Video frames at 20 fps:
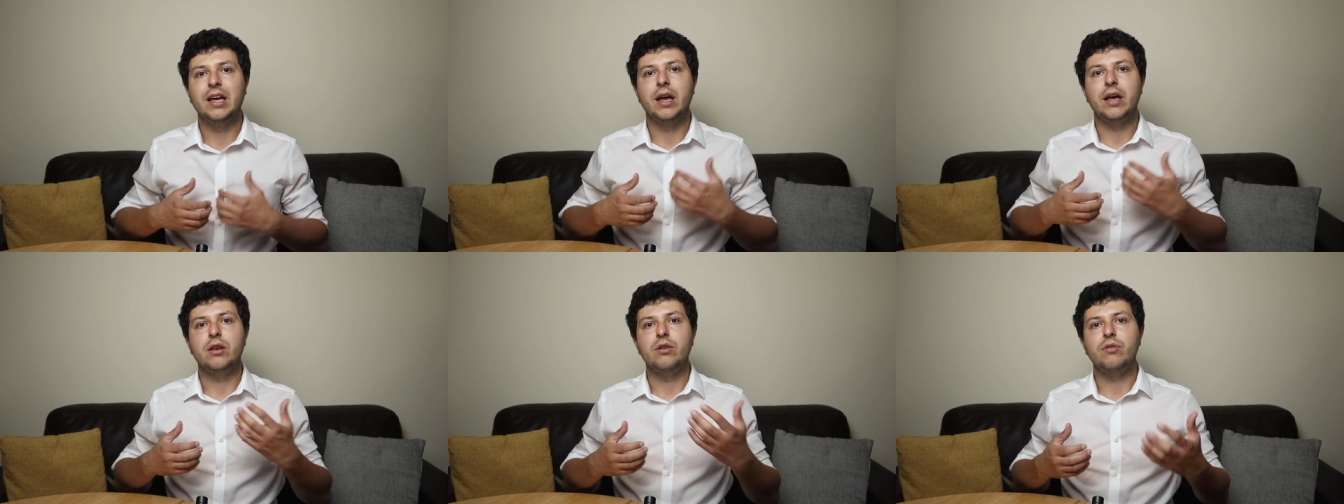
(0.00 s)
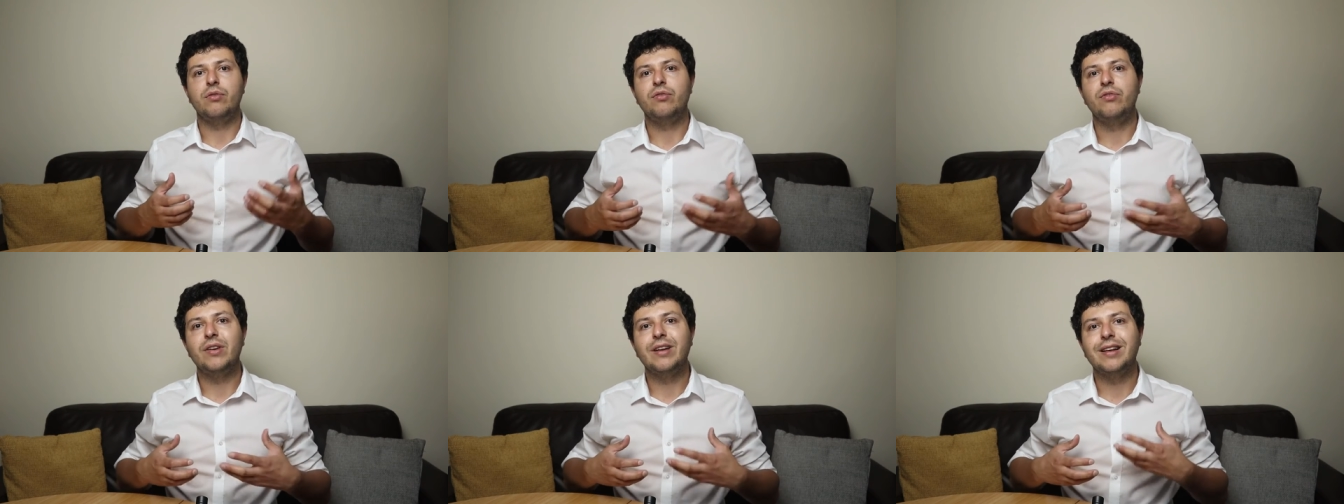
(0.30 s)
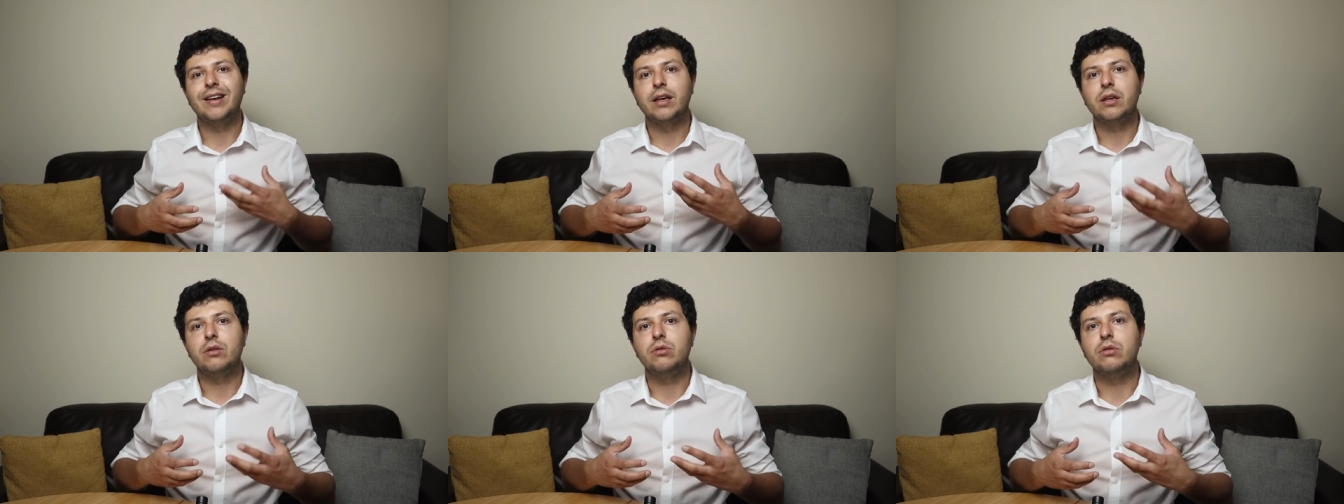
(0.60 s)
and you
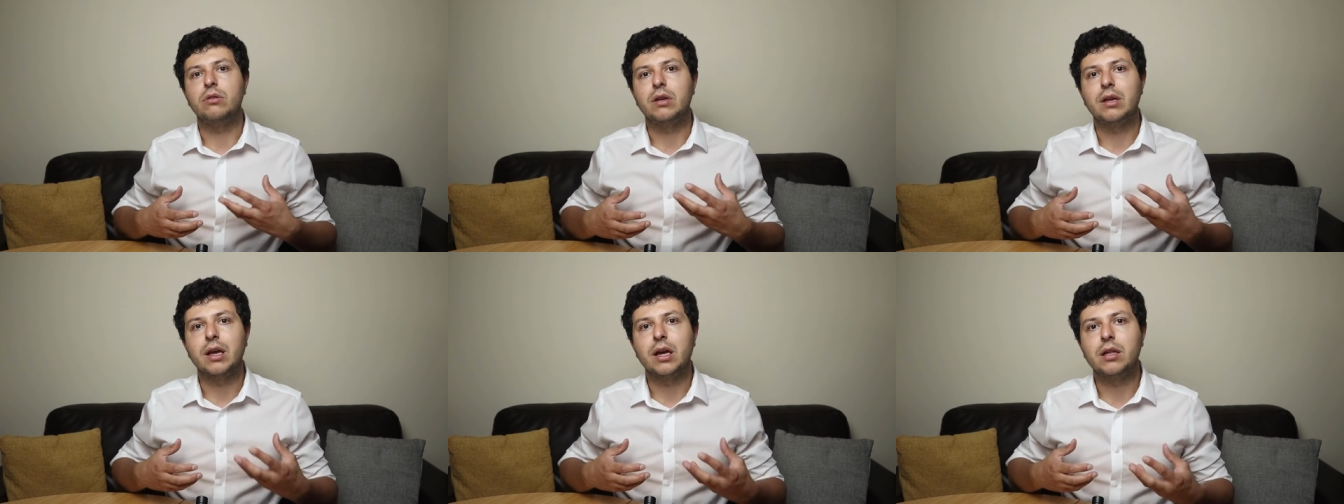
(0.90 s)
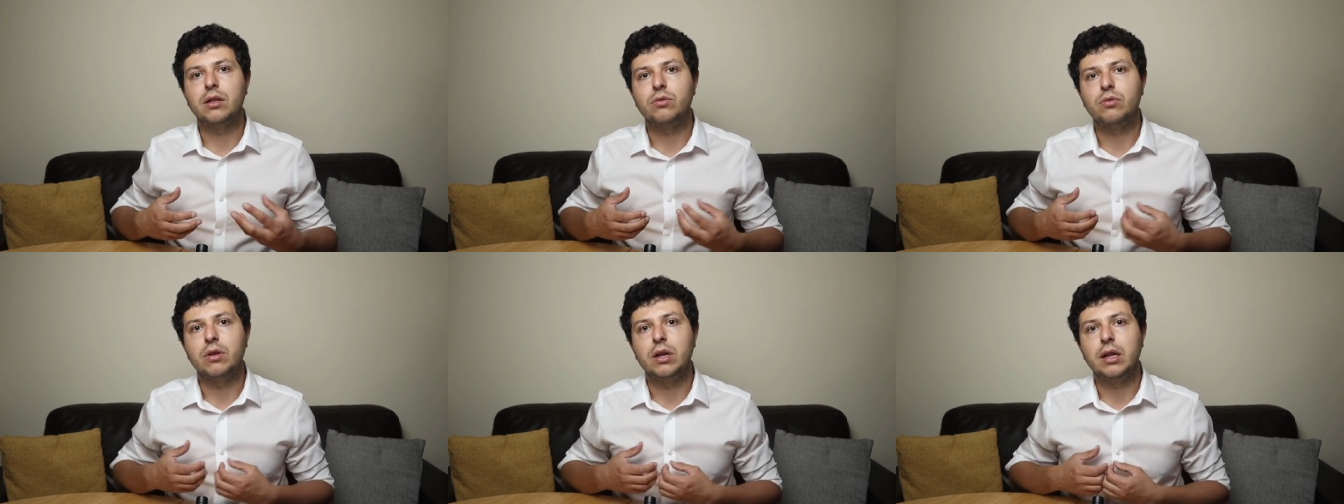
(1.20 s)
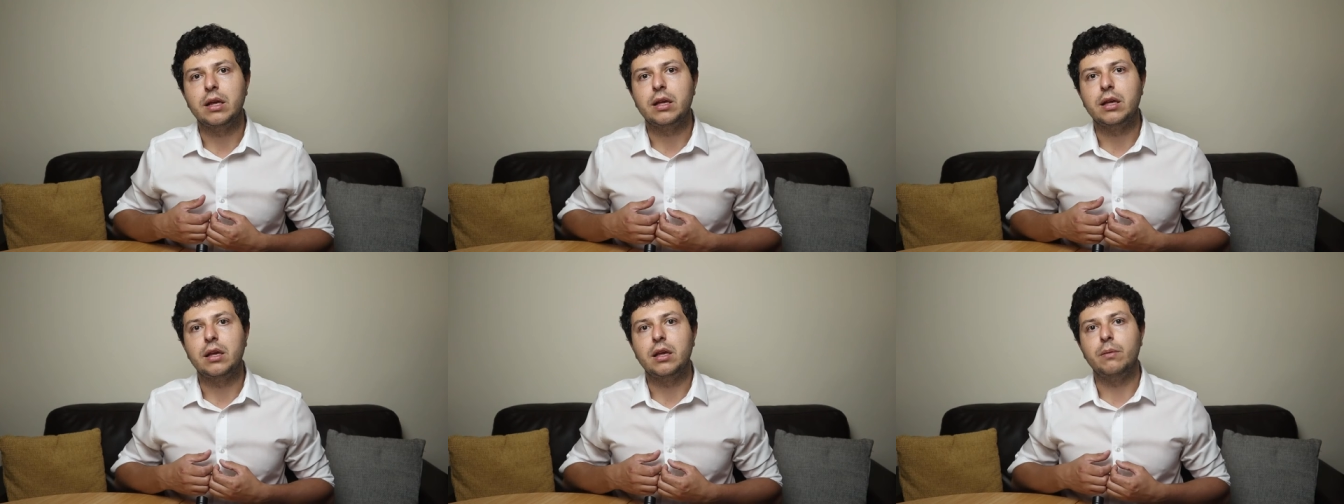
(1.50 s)
feel like you can't
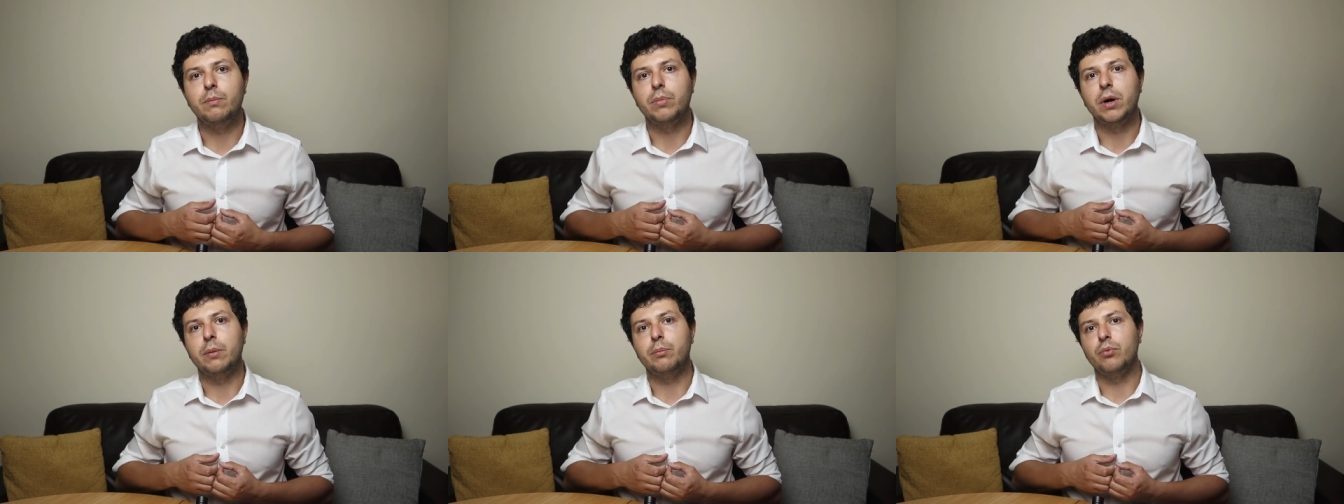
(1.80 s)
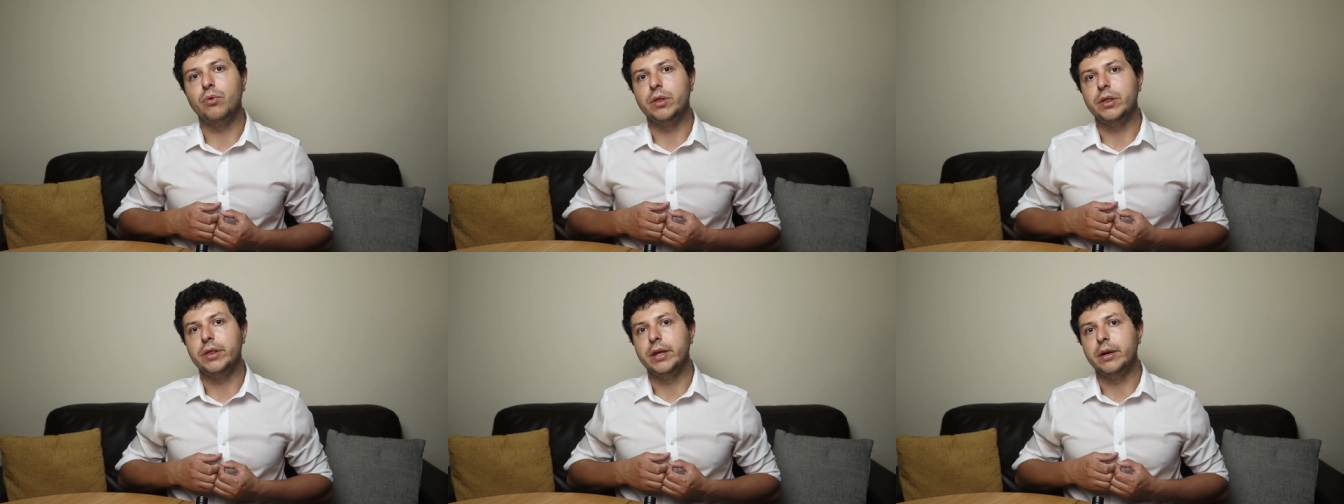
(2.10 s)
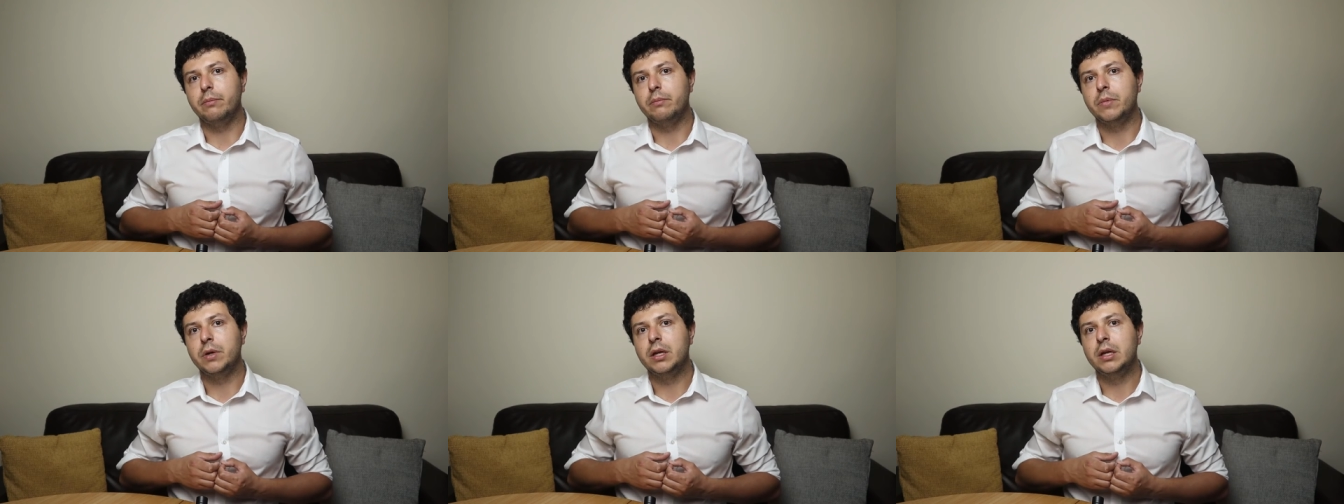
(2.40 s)
really keep up with
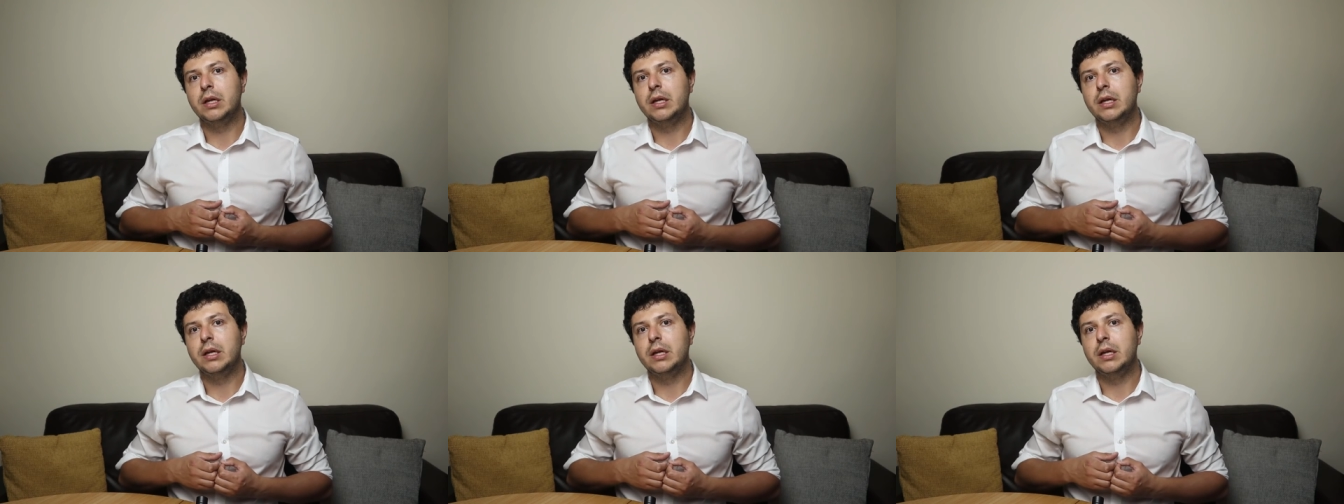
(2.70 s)
them.